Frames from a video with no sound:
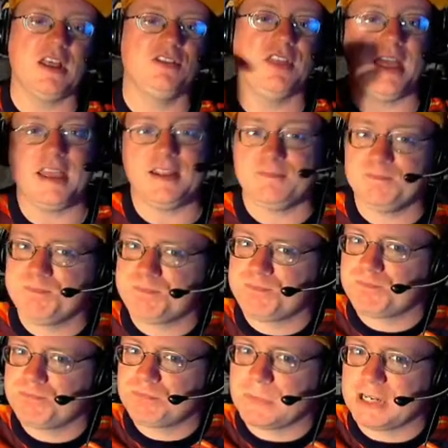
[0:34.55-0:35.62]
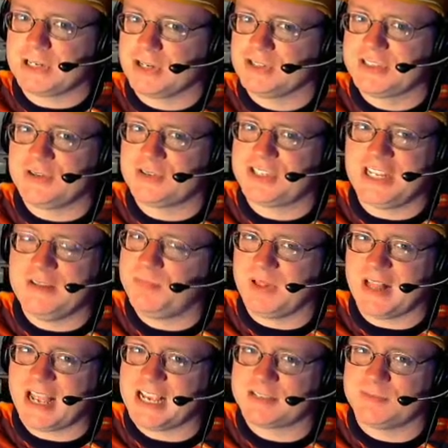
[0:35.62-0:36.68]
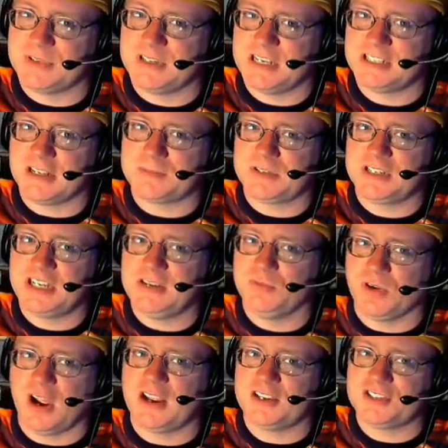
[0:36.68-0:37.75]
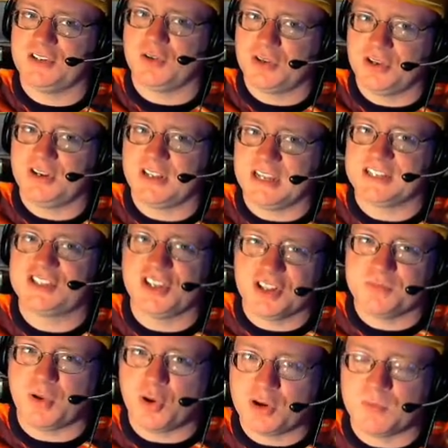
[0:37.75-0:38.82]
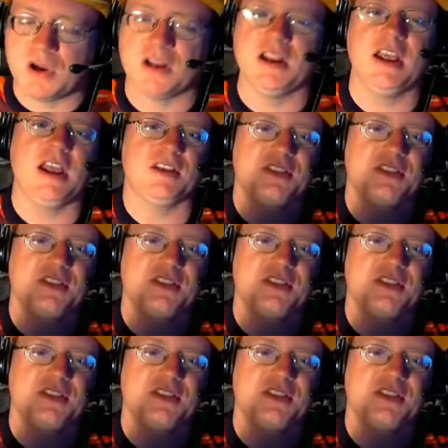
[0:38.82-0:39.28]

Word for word: Then Turns out Team Plasma is up to Team Rocket's no good again, stealing Pokemon.